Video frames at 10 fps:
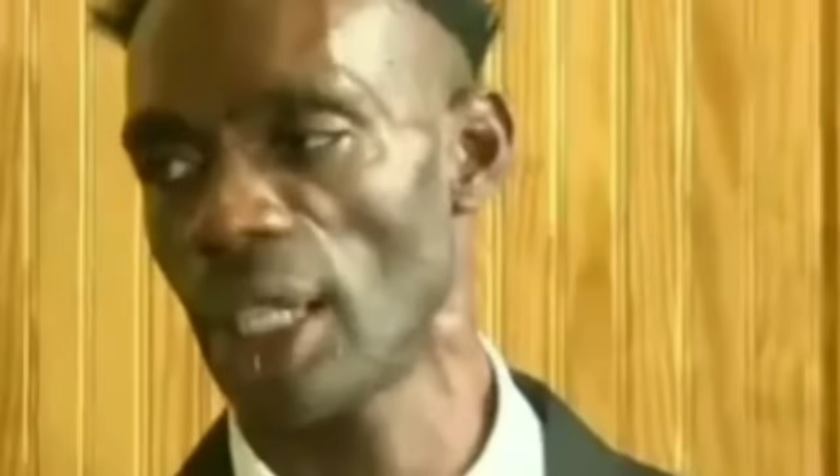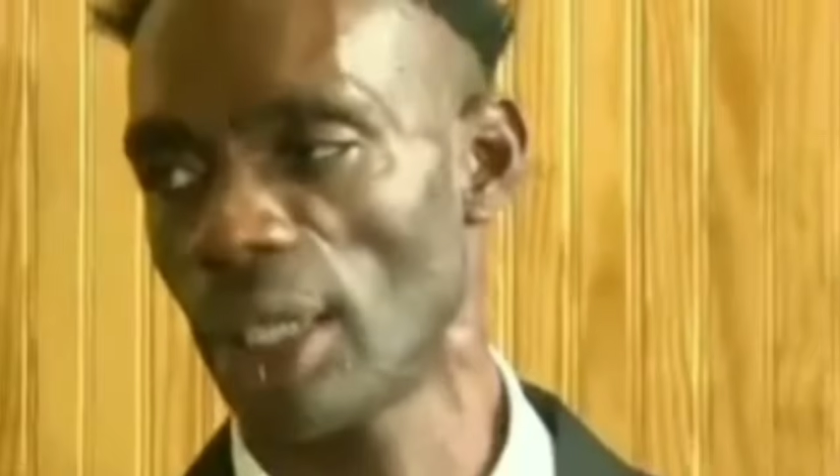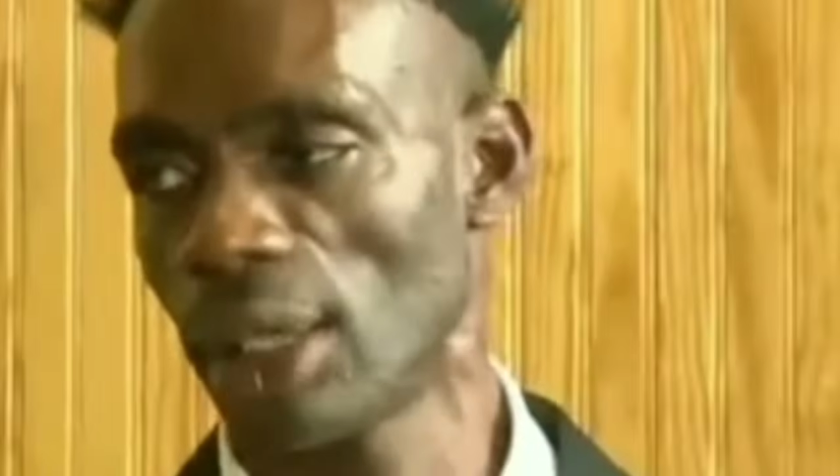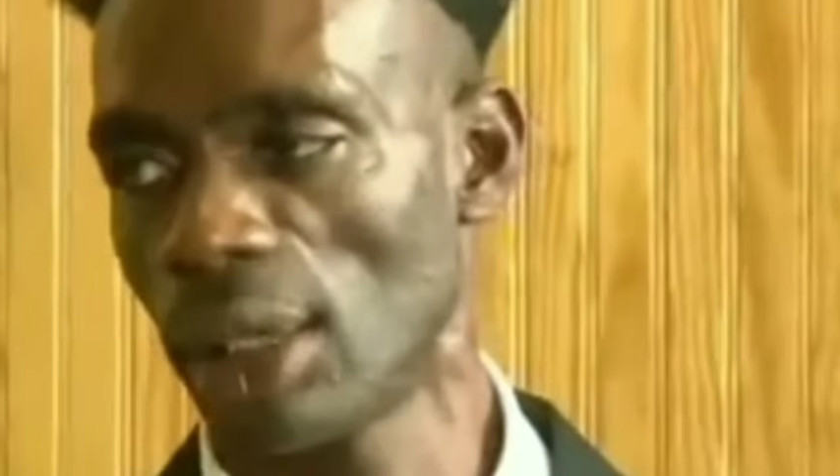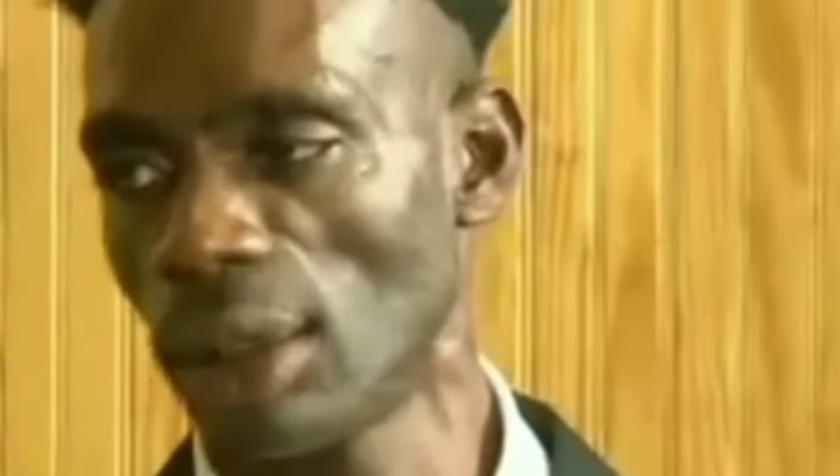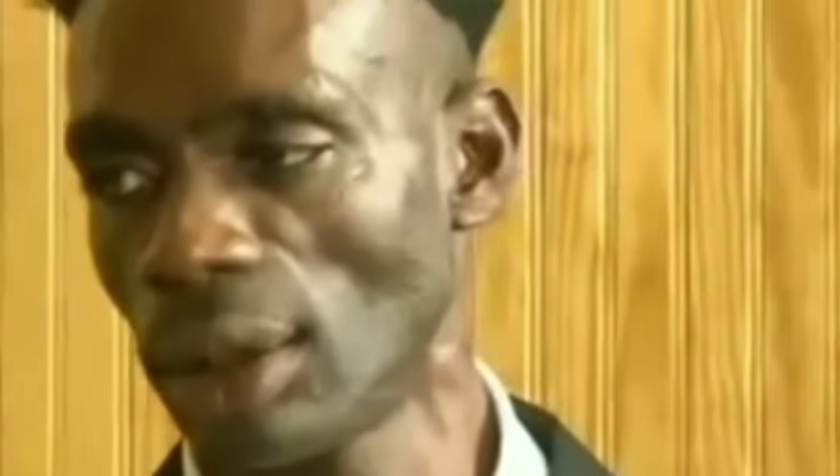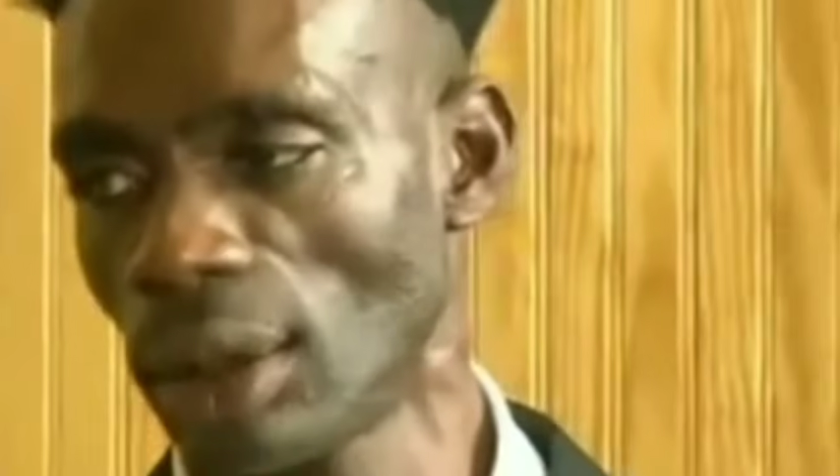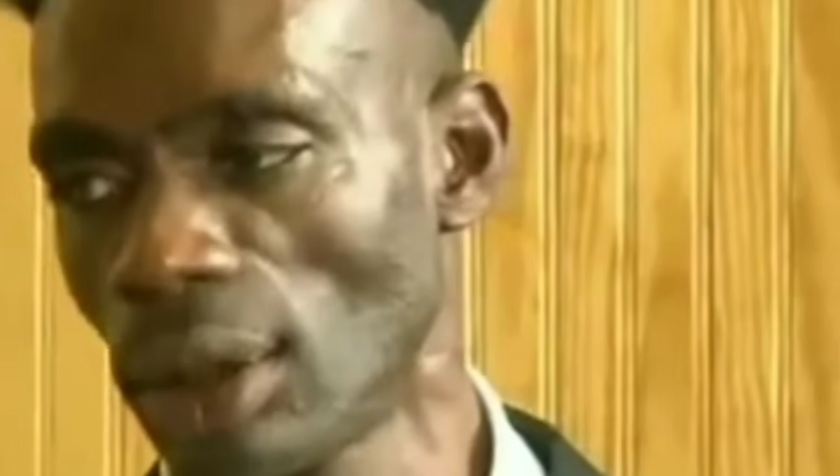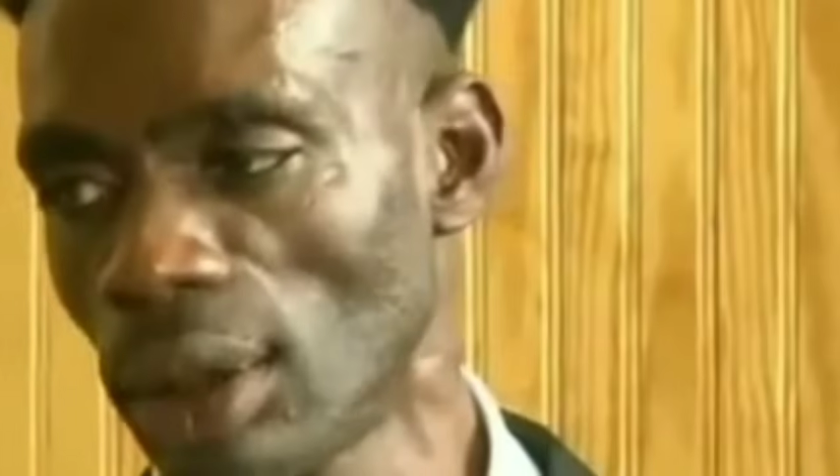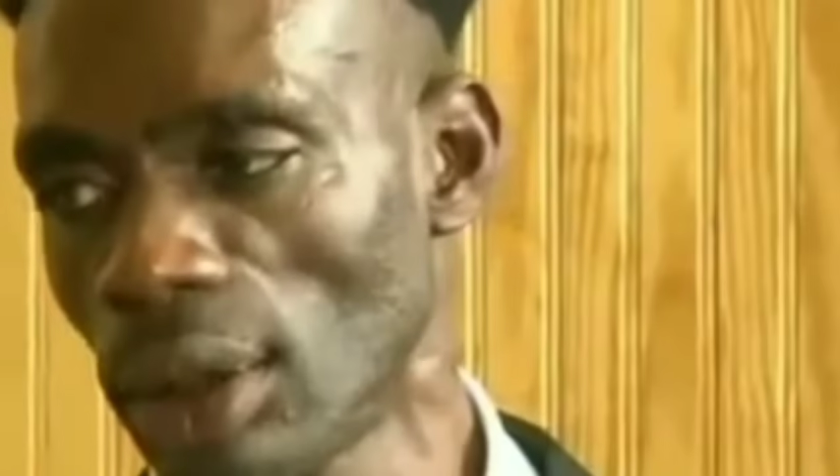men and women of
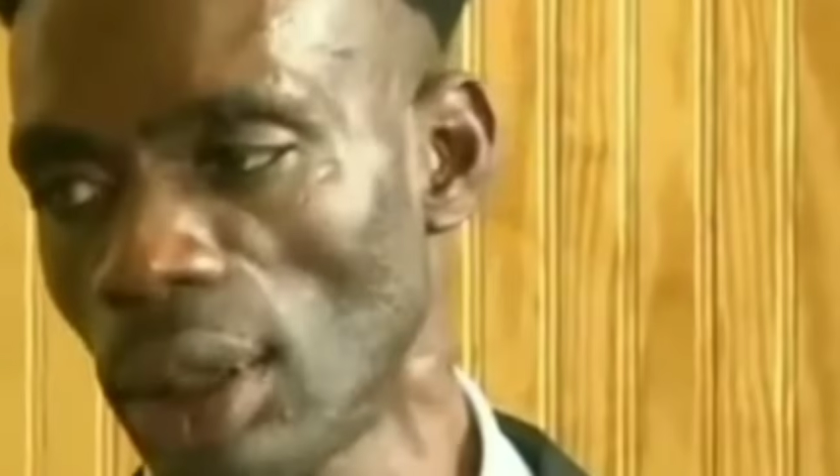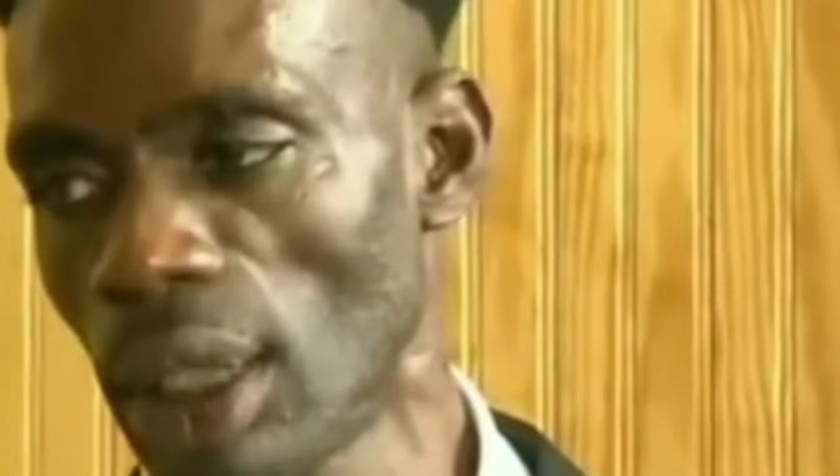tomorrow.